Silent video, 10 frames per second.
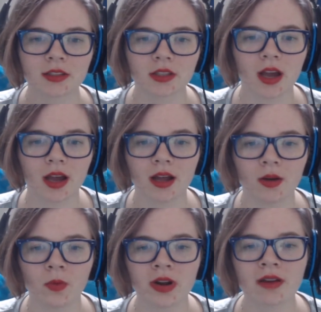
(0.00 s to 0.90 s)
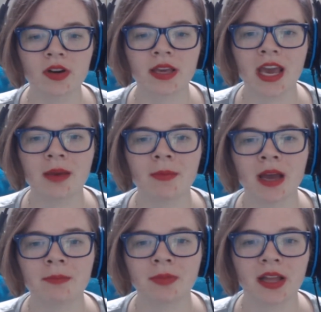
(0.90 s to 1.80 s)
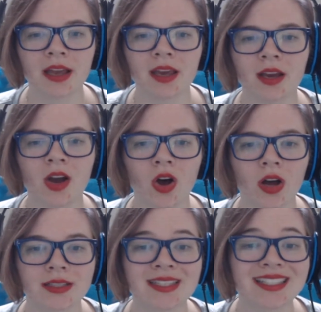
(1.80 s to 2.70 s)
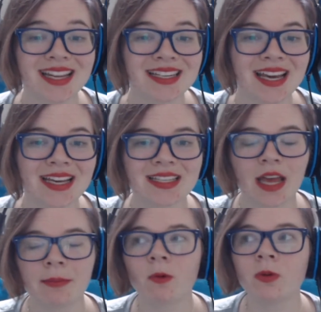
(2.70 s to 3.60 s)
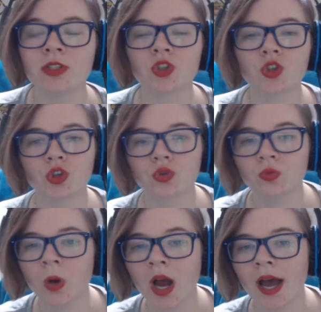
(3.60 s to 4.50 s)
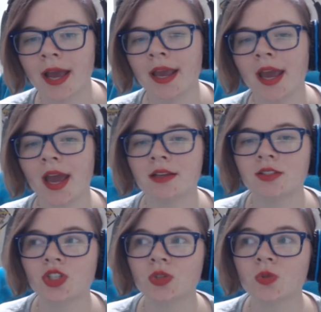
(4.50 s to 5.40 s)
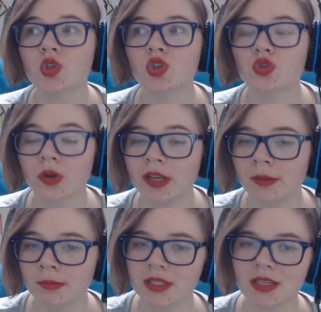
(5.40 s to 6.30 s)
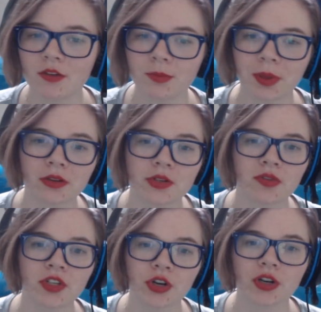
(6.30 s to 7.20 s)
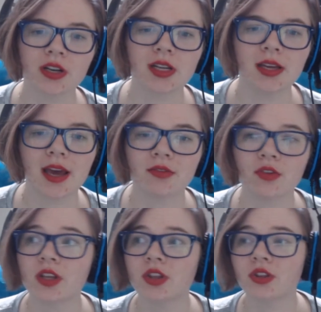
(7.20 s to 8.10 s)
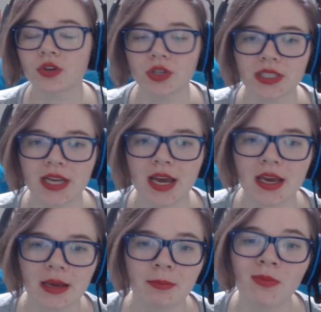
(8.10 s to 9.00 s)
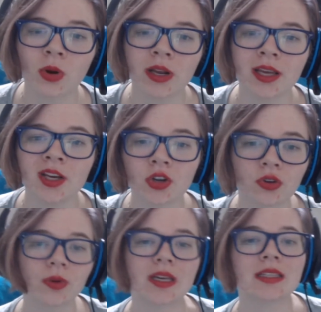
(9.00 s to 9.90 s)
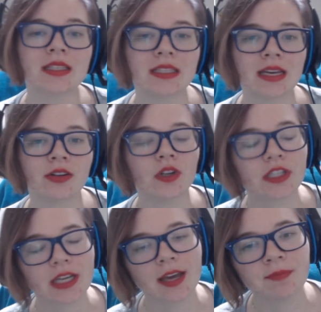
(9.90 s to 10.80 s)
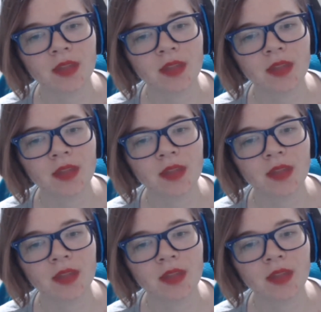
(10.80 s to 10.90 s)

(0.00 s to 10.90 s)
uh, whatever game I'm playing on Sundays. I'm going to try and do streams of Pillars of Eternity every Thursday morning, Korean Standard Time.